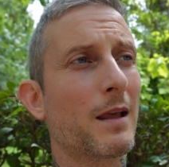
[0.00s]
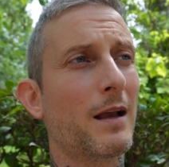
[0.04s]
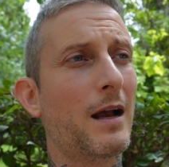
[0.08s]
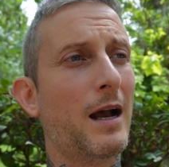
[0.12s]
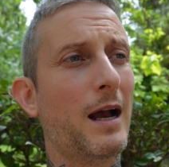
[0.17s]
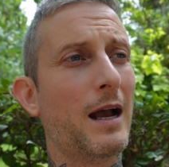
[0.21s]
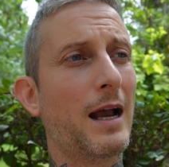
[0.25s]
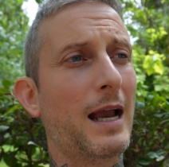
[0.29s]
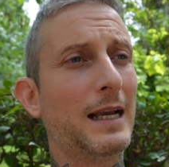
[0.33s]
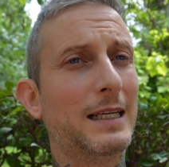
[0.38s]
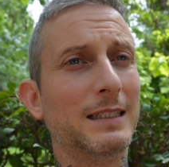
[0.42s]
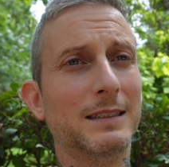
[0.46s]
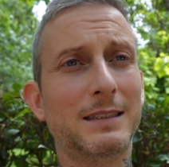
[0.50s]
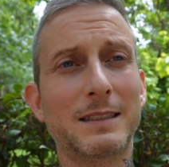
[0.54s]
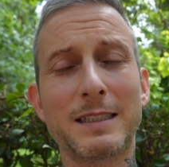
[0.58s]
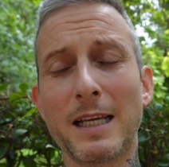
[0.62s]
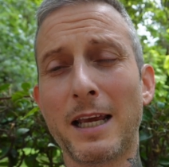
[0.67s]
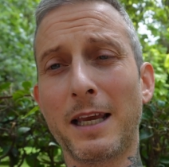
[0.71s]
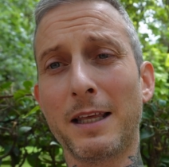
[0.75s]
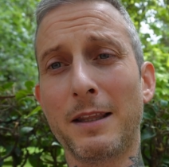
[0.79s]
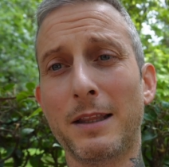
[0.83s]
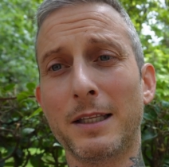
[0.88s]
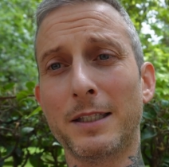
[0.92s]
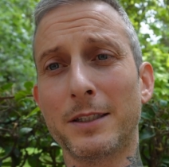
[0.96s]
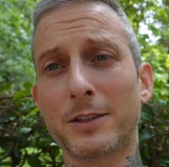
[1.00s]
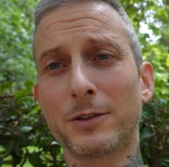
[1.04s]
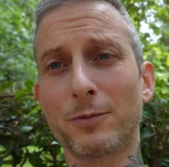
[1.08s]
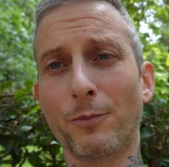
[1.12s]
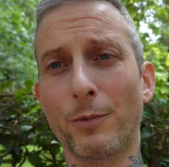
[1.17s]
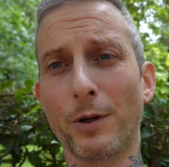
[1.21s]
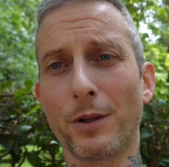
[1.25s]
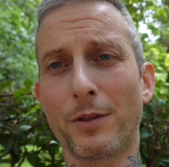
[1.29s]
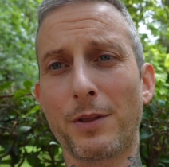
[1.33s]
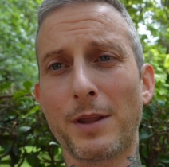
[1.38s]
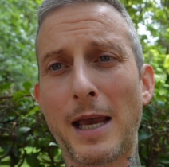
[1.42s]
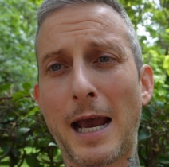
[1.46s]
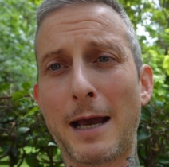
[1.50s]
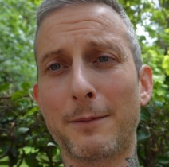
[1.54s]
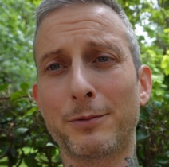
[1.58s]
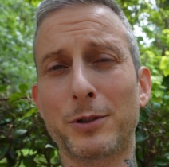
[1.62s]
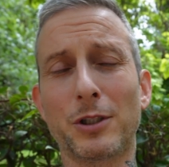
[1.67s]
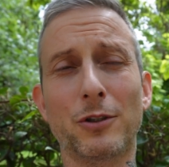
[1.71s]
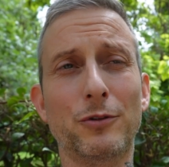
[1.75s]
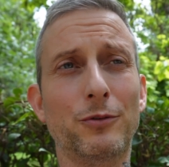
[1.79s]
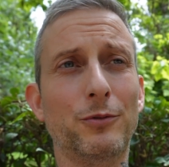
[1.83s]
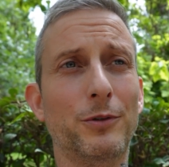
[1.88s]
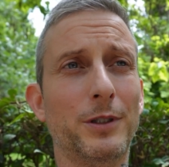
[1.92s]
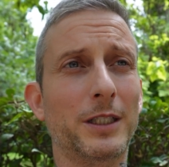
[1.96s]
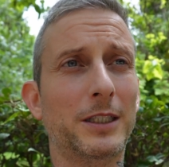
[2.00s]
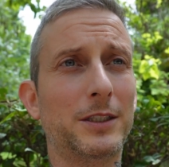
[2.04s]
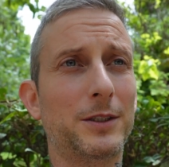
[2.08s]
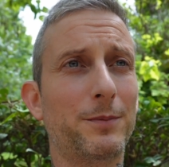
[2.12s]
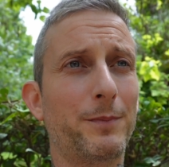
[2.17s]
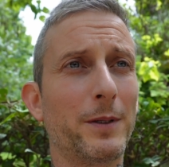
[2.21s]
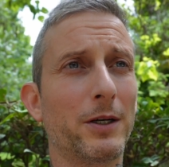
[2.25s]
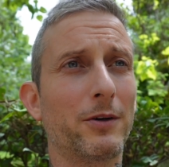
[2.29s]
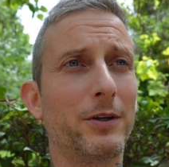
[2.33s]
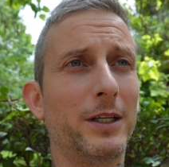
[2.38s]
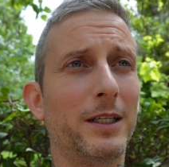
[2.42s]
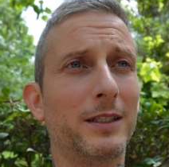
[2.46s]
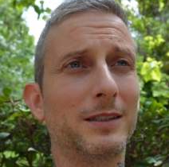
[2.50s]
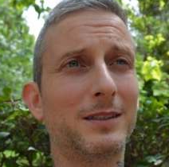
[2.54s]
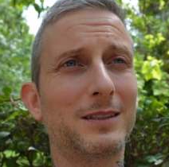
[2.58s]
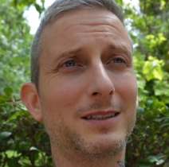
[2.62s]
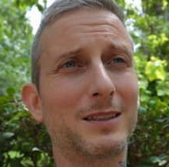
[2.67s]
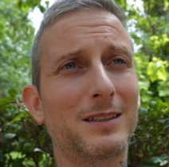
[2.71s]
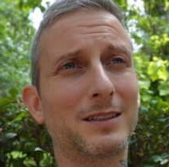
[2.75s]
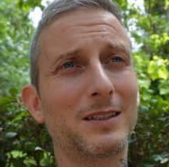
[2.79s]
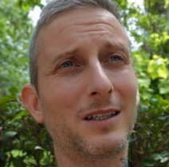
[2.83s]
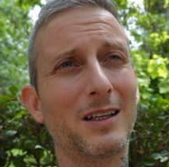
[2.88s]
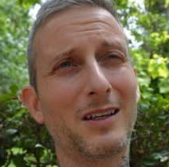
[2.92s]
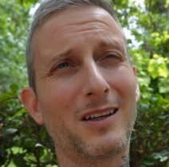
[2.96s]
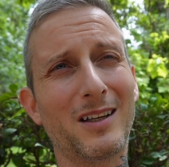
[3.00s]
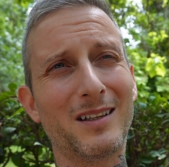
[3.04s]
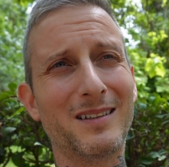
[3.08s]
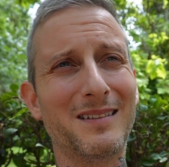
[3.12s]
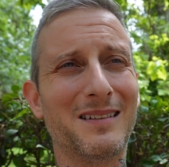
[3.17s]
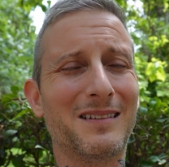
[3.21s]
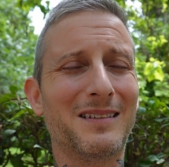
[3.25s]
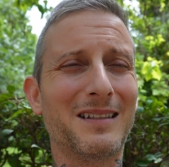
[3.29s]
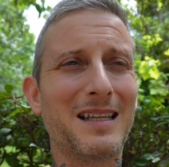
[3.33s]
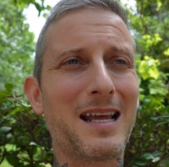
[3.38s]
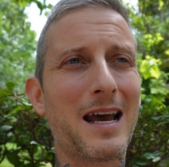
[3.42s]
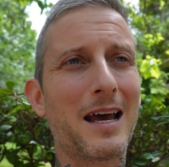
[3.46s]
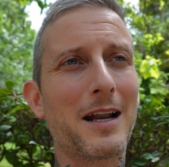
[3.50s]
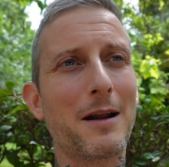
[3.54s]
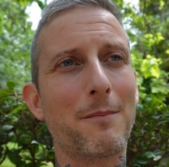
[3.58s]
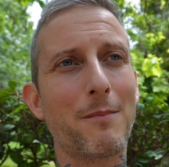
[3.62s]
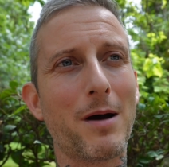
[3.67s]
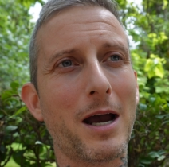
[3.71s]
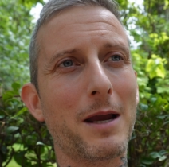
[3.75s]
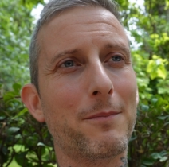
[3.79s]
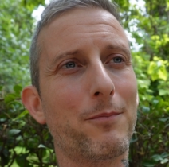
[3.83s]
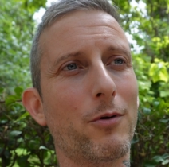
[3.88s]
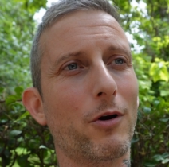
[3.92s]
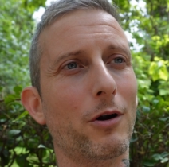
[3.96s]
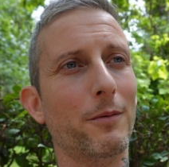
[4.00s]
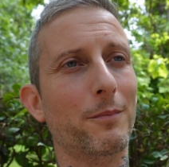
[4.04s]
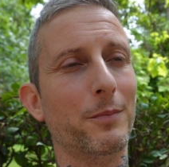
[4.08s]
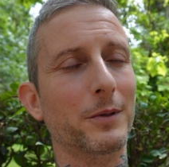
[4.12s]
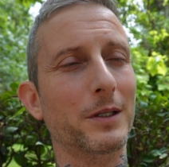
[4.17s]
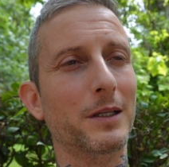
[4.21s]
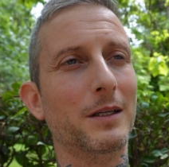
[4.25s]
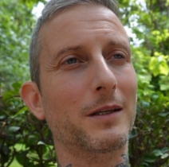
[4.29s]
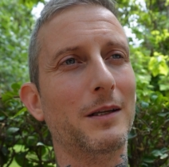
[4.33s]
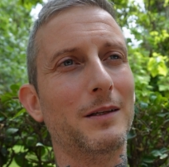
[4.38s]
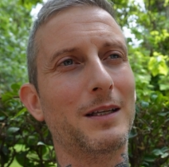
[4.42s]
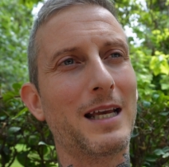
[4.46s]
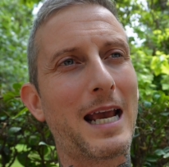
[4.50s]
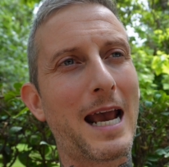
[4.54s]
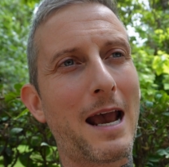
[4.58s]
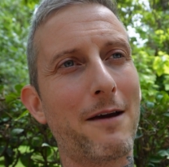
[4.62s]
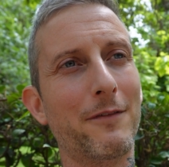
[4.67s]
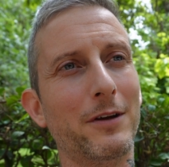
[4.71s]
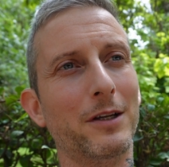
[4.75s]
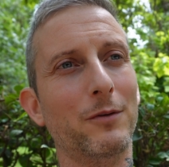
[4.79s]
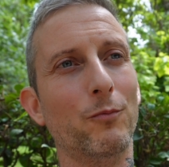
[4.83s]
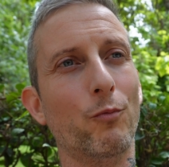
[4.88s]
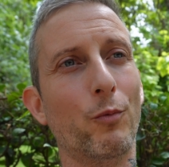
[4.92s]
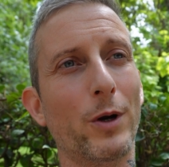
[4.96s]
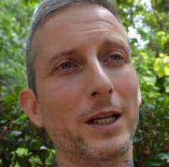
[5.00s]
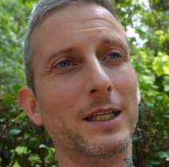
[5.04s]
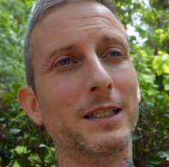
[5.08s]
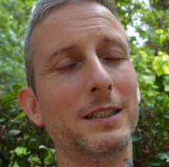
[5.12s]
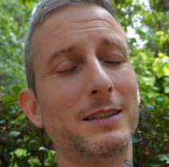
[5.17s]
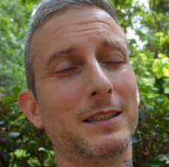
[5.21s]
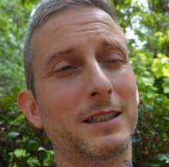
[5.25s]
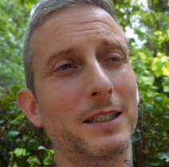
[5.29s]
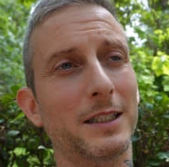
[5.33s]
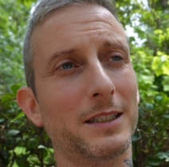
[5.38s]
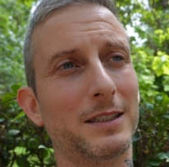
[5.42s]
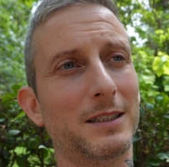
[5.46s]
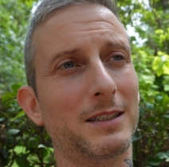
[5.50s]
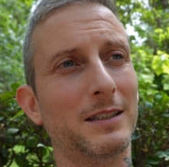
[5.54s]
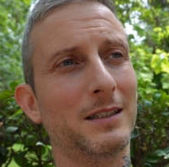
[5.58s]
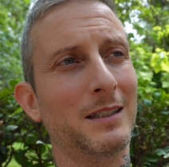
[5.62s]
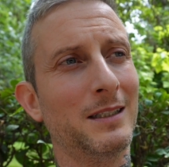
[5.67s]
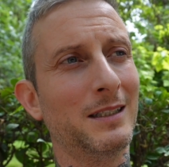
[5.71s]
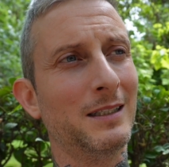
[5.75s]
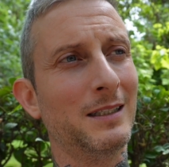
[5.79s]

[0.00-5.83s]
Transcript: I can say this with absolute experience, not on my part, but having witnessed this